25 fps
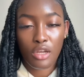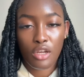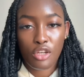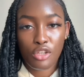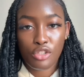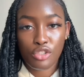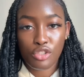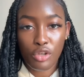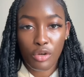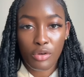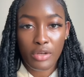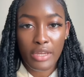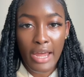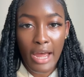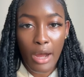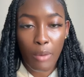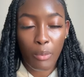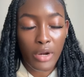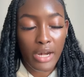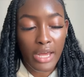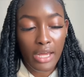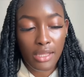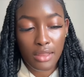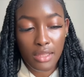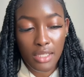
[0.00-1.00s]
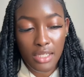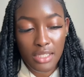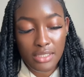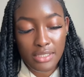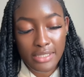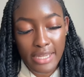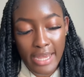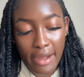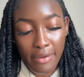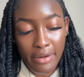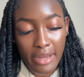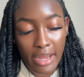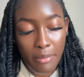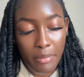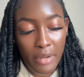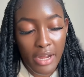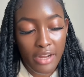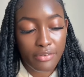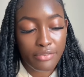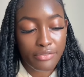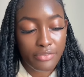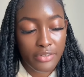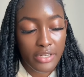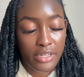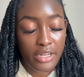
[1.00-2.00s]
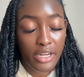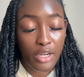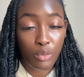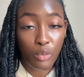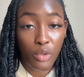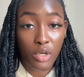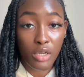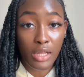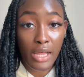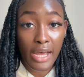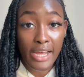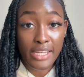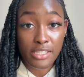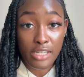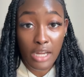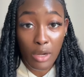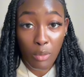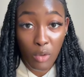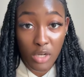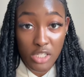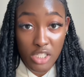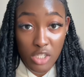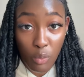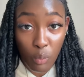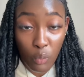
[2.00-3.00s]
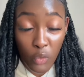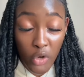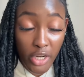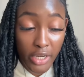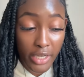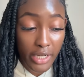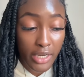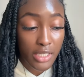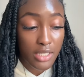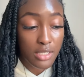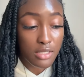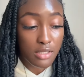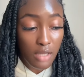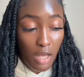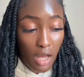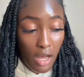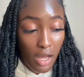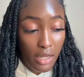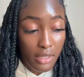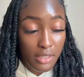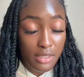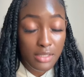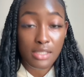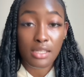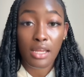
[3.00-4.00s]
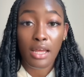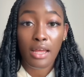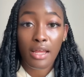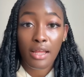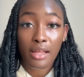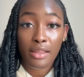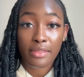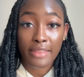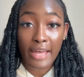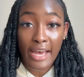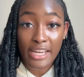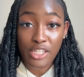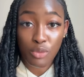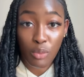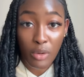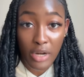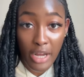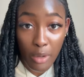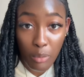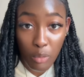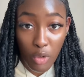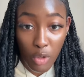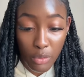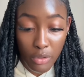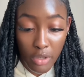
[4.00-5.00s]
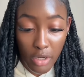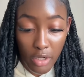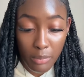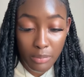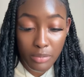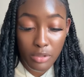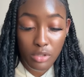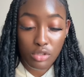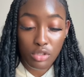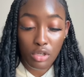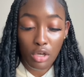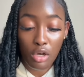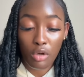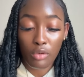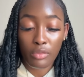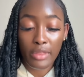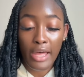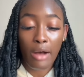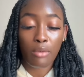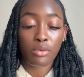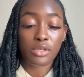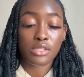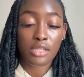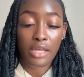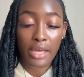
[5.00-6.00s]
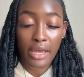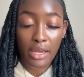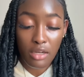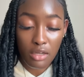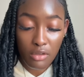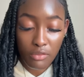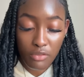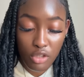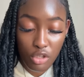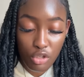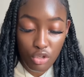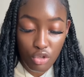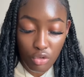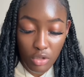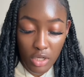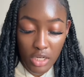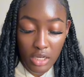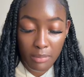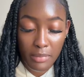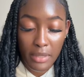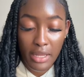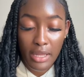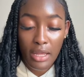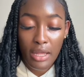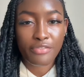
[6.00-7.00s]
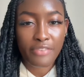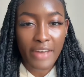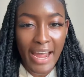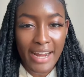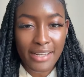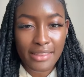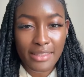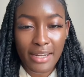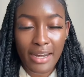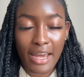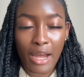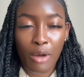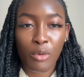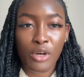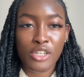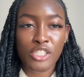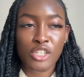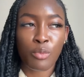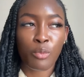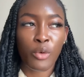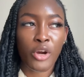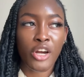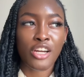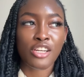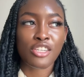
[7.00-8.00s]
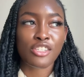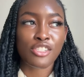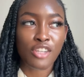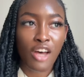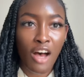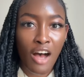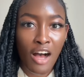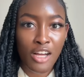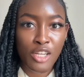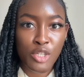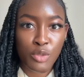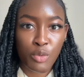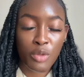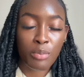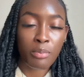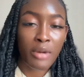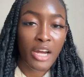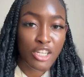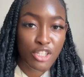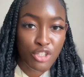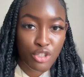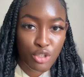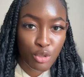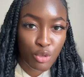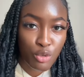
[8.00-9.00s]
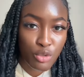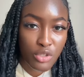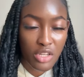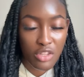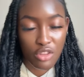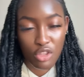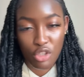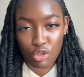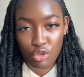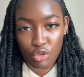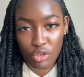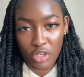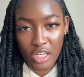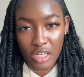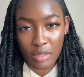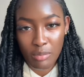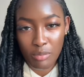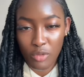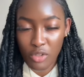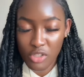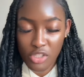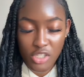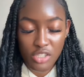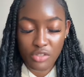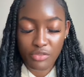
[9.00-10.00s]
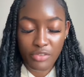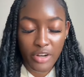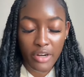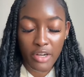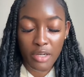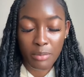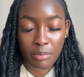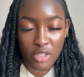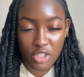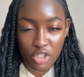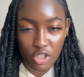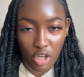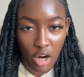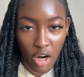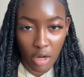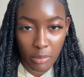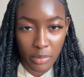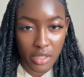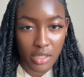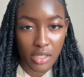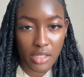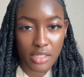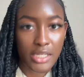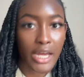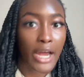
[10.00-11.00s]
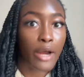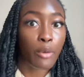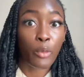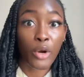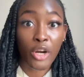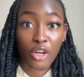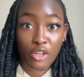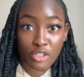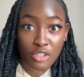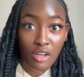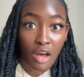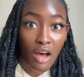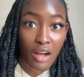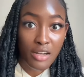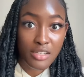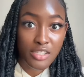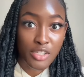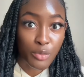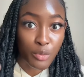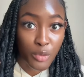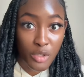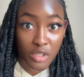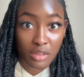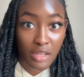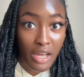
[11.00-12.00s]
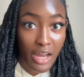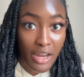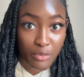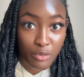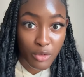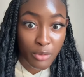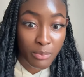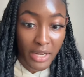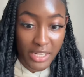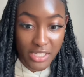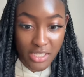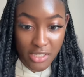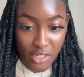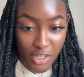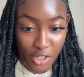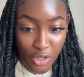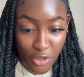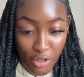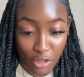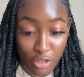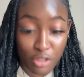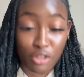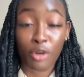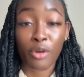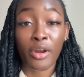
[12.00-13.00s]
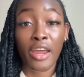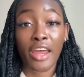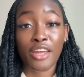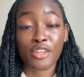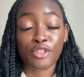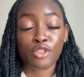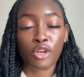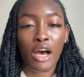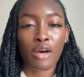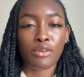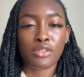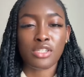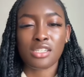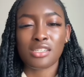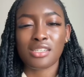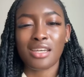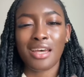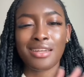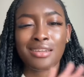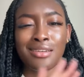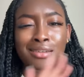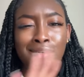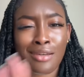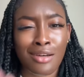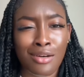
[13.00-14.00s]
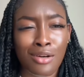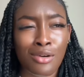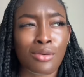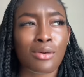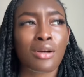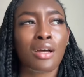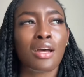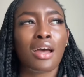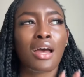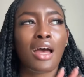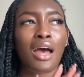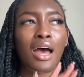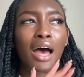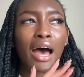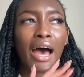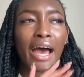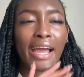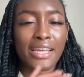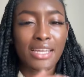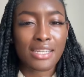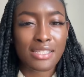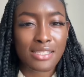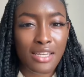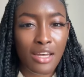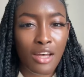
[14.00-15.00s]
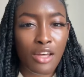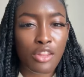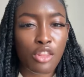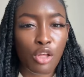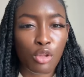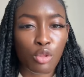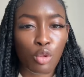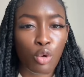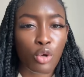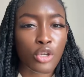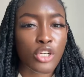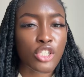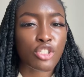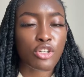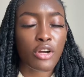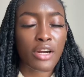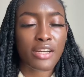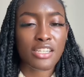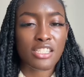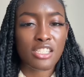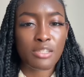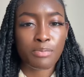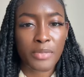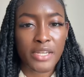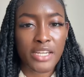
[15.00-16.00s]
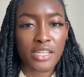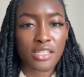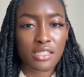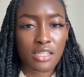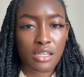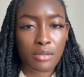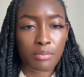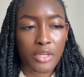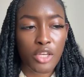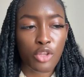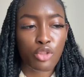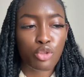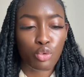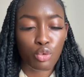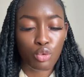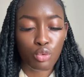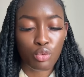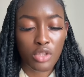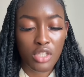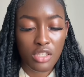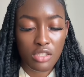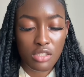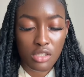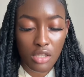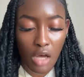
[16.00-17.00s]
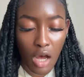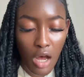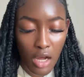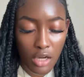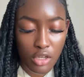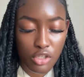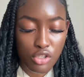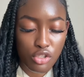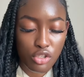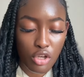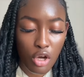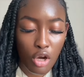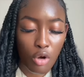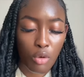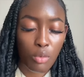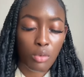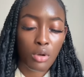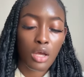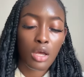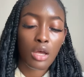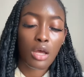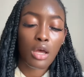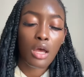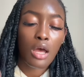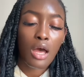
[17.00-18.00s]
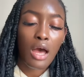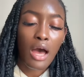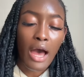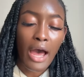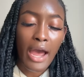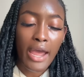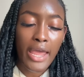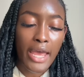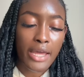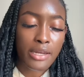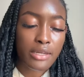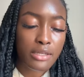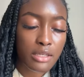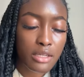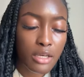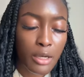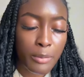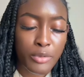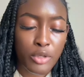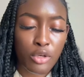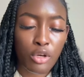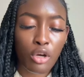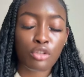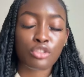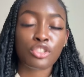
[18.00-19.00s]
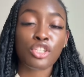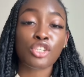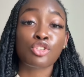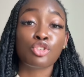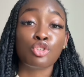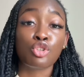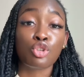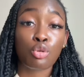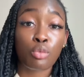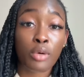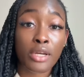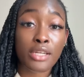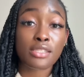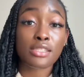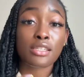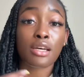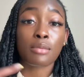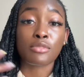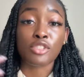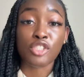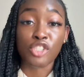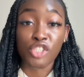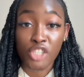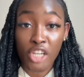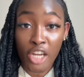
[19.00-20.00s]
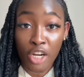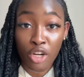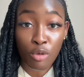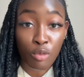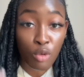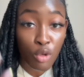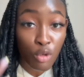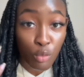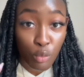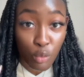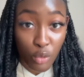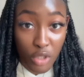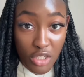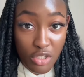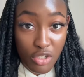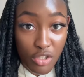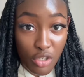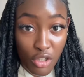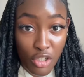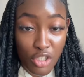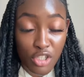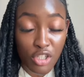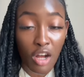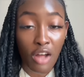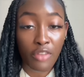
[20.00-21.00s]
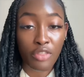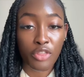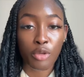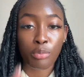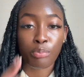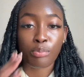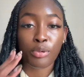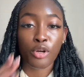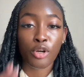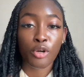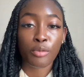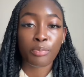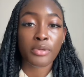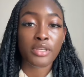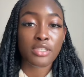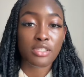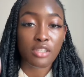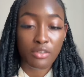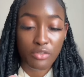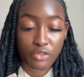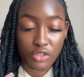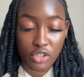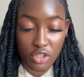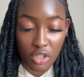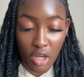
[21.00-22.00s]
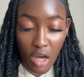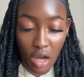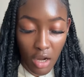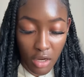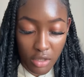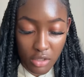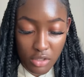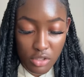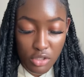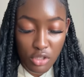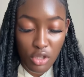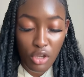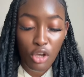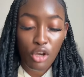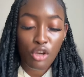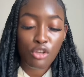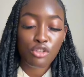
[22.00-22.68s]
So yeah, when I looked down at my feet and realized I wasn't wearing any socks, that's when I woke up. So that was the end of the dream. The fact that I wasn't wearing socks with my shoes in the dream was just very bizarre because I wear socks in real life with my sneakers, okay? So I was just like, you know, I can tell the Lord is trying to speak to me through the socks. So I ended up, you know, just doing some general research on the purpose of socks.